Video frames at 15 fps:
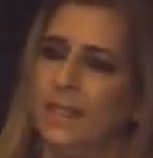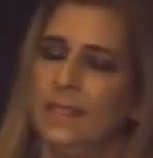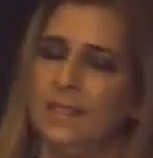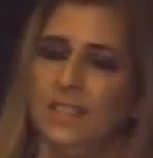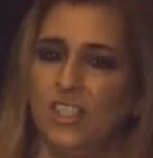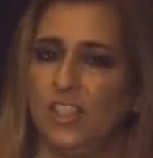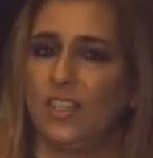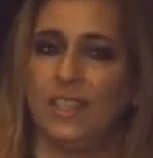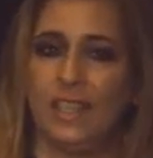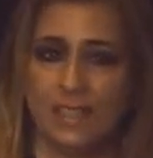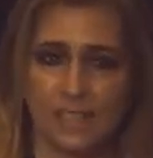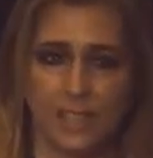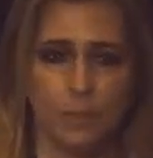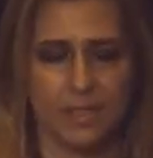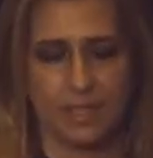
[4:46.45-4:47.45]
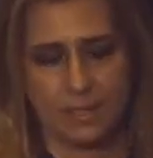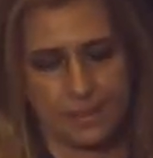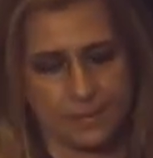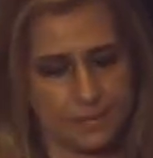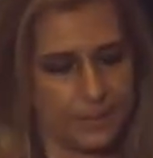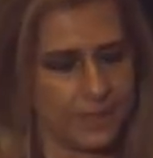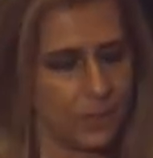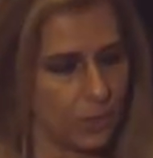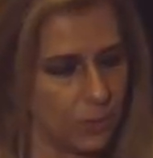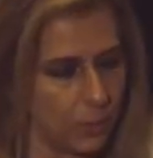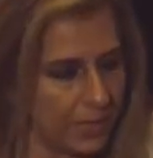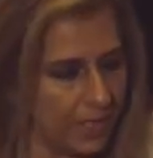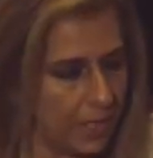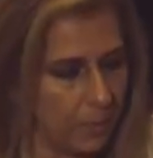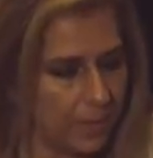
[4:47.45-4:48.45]
uh, digital asset, because when you are
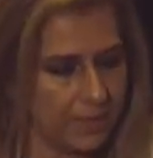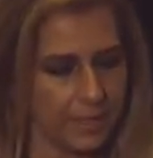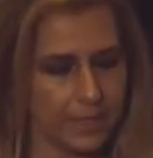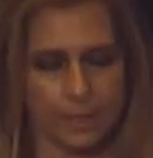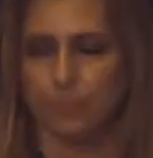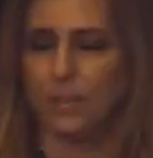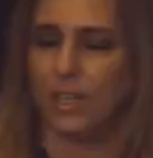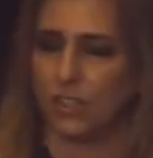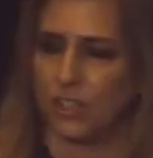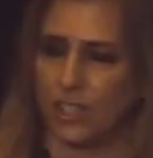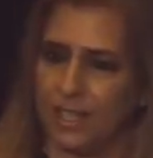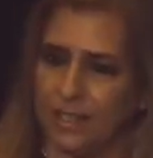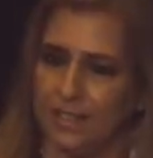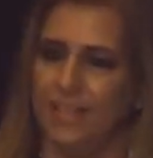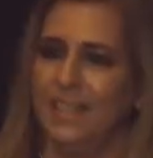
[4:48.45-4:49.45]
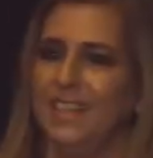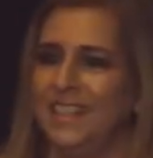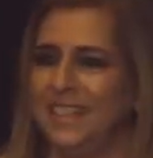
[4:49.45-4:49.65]
talking about the blockchain,